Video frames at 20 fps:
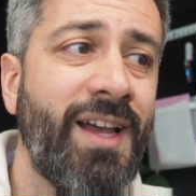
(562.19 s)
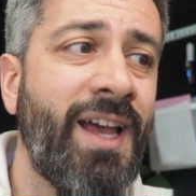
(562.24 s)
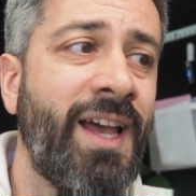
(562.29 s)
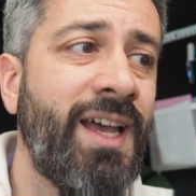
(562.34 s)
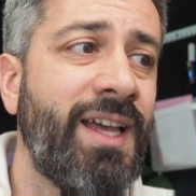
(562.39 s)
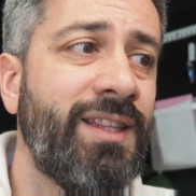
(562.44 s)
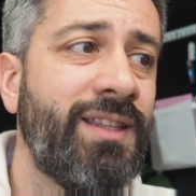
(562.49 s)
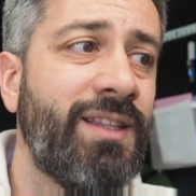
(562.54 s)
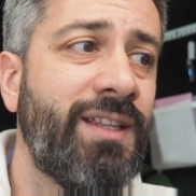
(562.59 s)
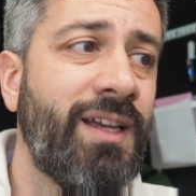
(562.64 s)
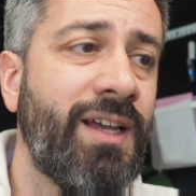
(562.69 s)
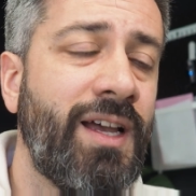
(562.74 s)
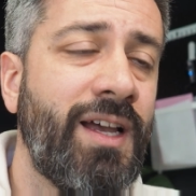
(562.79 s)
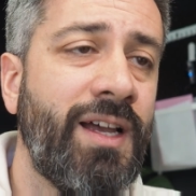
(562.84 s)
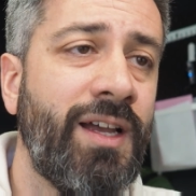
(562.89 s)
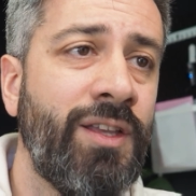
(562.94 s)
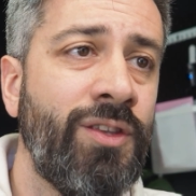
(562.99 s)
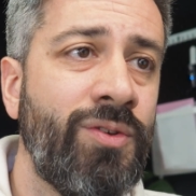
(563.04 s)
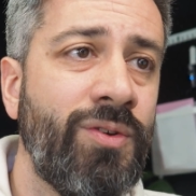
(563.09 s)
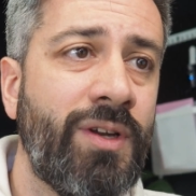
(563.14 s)
and
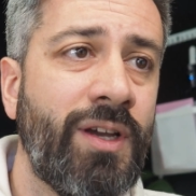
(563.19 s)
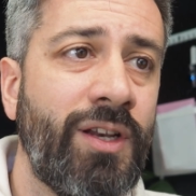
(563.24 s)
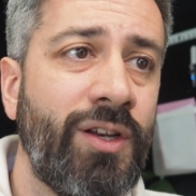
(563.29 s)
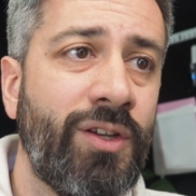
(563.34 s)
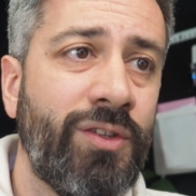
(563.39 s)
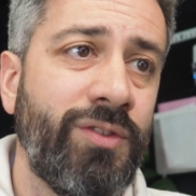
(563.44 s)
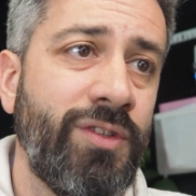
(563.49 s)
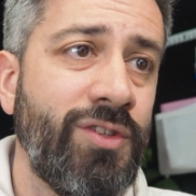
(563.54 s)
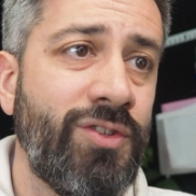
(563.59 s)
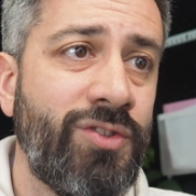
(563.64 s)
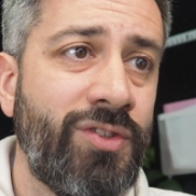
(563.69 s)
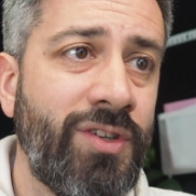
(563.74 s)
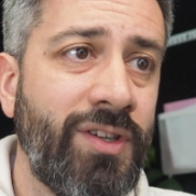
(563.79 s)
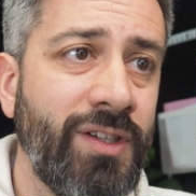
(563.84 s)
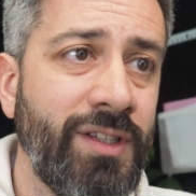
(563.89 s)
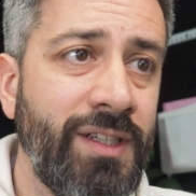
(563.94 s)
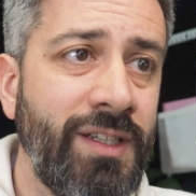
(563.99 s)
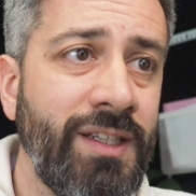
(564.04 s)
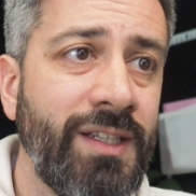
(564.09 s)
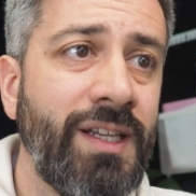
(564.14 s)
you cannot
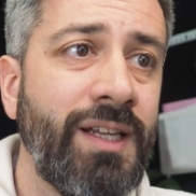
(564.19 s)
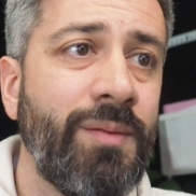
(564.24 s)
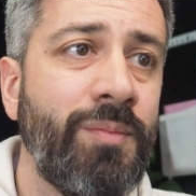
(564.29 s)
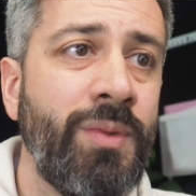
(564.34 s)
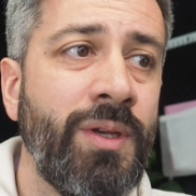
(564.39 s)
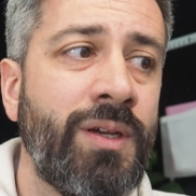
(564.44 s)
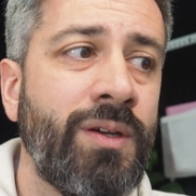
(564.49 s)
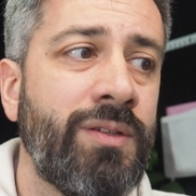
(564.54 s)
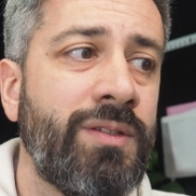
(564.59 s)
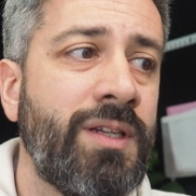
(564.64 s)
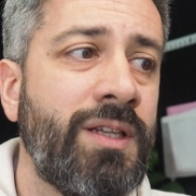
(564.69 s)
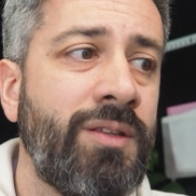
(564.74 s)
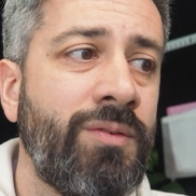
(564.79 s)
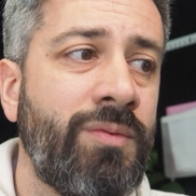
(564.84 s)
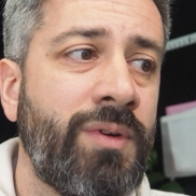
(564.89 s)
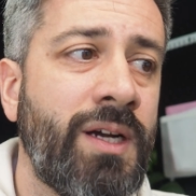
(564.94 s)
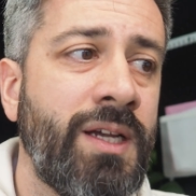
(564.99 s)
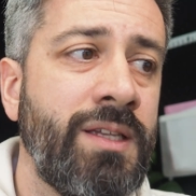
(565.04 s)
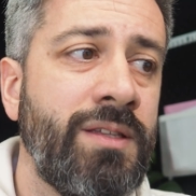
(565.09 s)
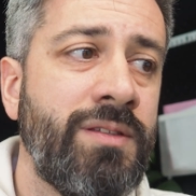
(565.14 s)
destroy it, because
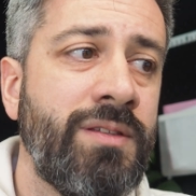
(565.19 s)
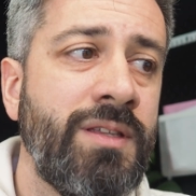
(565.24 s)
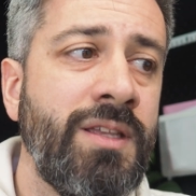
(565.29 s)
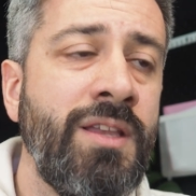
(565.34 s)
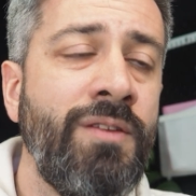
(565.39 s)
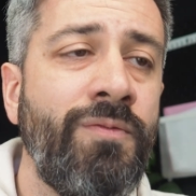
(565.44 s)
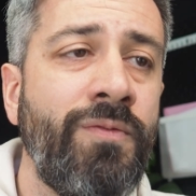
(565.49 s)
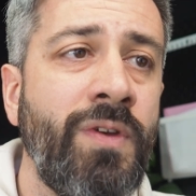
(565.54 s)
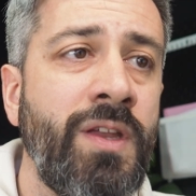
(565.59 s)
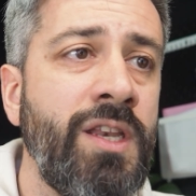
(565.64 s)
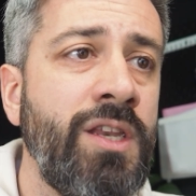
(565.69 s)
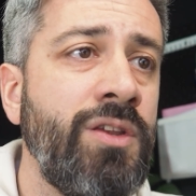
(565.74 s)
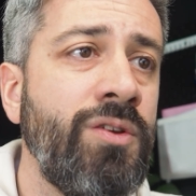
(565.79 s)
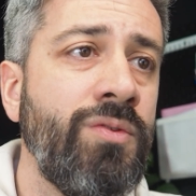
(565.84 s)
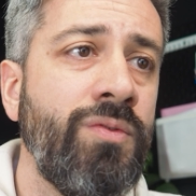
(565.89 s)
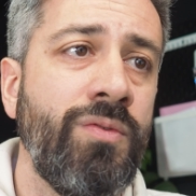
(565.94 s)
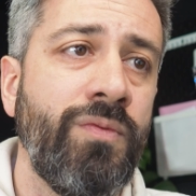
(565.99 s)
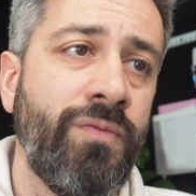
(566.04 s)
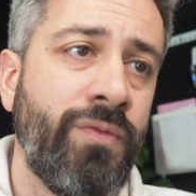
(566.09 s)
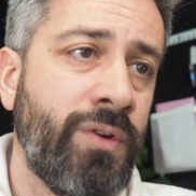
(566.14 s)
otherwise, if a
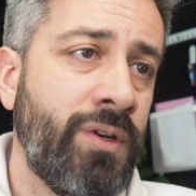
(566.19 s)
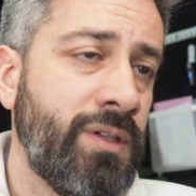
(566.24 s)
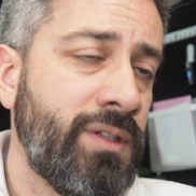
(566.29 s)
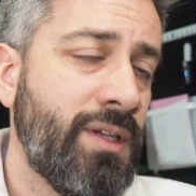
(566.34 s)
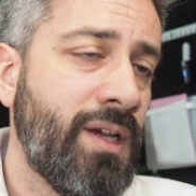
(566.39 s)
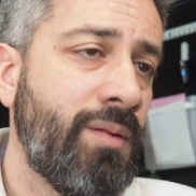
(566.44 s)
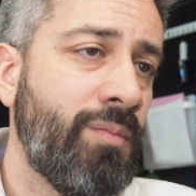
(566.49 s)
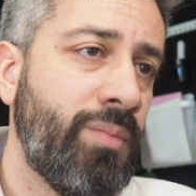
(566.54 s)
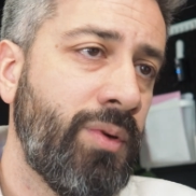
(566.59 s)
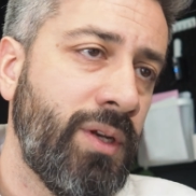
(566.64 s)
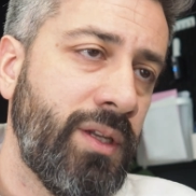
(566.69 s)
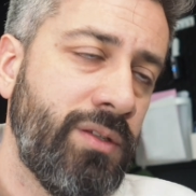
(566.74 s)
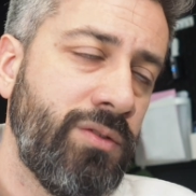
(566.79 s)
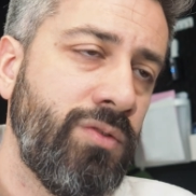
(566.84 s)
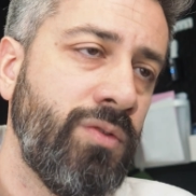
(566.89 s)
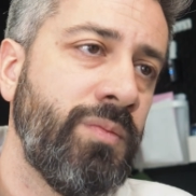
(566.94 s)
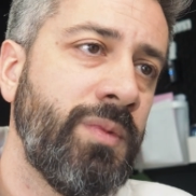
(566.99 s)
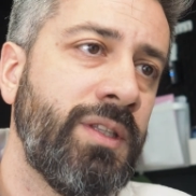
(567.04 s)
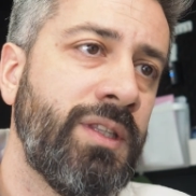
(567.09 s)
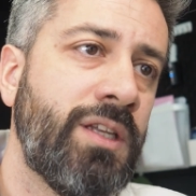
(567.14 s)
new, for example,
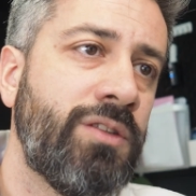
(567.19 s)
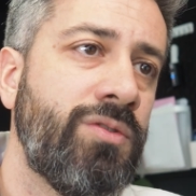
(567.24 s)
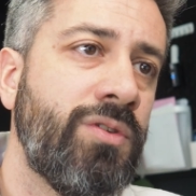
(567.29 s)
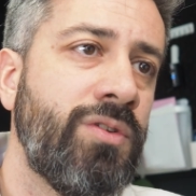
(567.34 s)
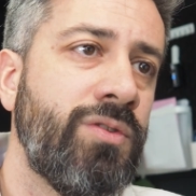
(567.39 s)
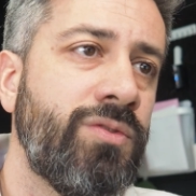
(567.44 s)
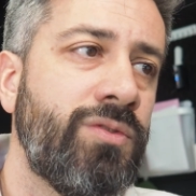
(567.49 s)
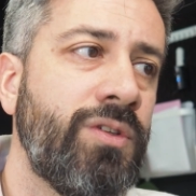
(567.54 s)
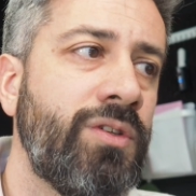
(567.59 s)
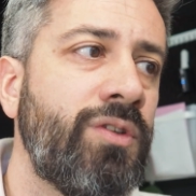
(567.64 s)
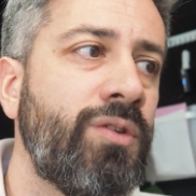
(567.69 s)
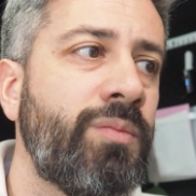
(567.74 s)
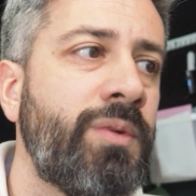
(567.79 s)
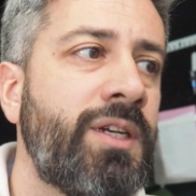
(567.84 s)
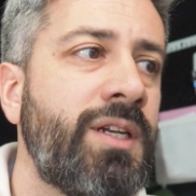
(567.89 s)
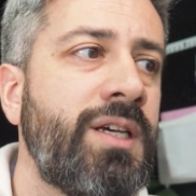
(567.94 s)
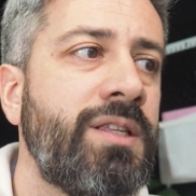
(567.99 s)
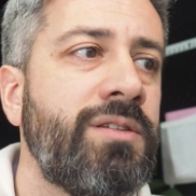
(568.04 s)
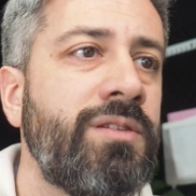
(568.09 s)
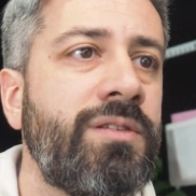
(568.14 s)
assuming that you're using
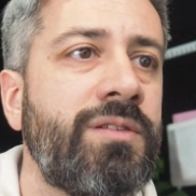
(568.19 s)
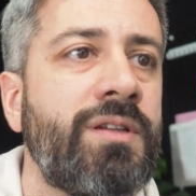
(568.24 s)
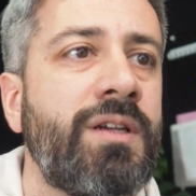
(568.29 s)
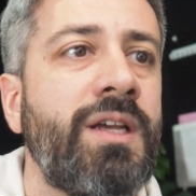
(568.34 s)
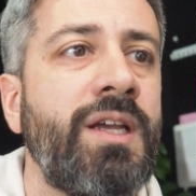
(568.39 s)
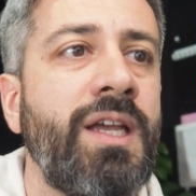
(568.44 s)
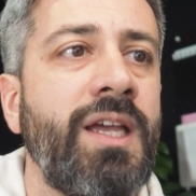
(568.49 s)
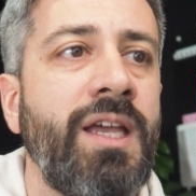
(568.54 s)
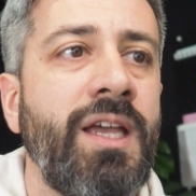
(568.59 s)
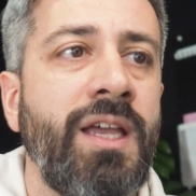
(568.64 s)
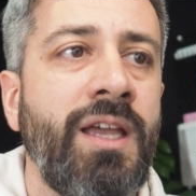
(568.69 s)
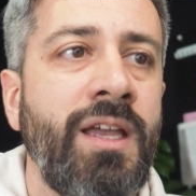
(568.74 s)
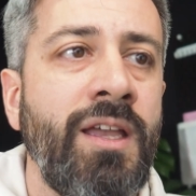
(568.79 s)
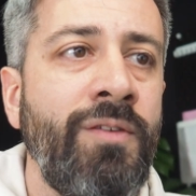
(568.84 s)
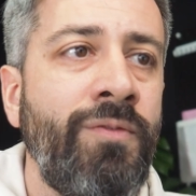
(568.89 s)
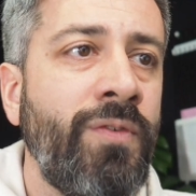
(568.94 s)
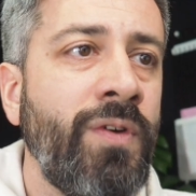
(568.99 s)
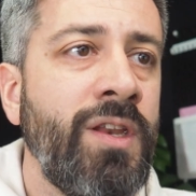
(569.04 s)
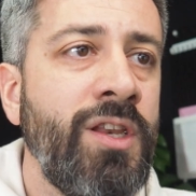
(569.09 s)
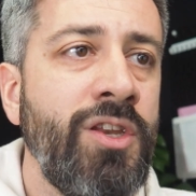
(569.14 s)
Kubernetes,
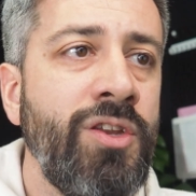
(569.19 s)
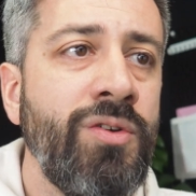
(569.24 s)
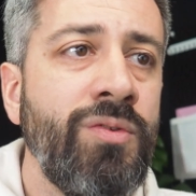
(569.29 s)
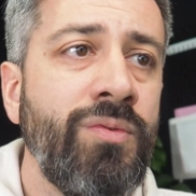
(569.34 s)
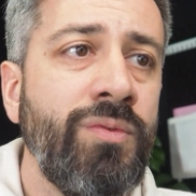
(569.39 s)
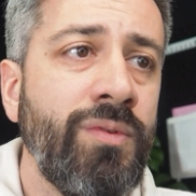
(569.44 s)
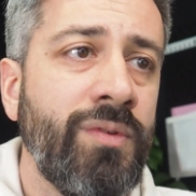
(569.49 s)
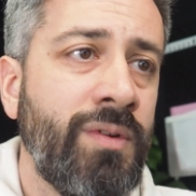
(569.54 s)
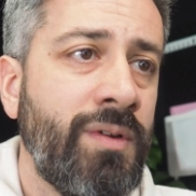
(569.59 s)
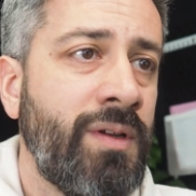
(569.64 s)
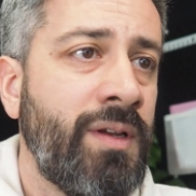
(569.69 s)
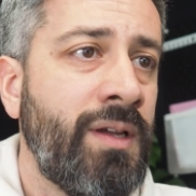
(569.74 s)
if a new